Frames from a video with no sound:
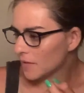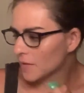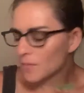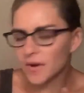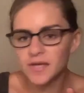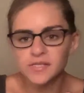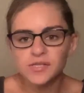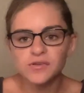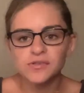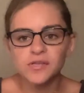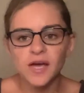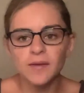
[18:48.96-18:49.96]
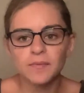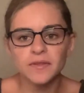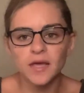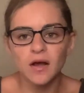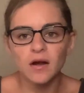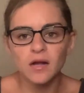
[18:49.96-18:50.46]
the pricier side, but
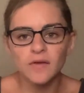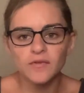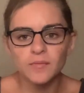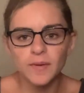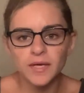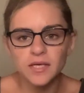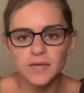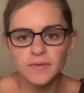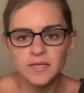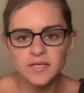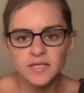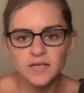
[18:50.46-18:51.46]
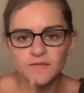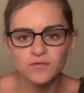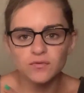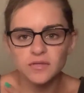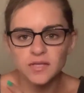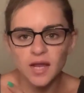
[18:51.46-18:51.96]
they are covered by EBT
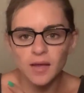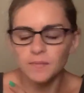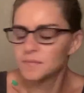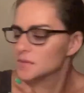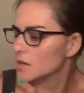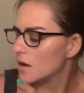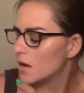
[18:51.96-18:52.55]
food stamps.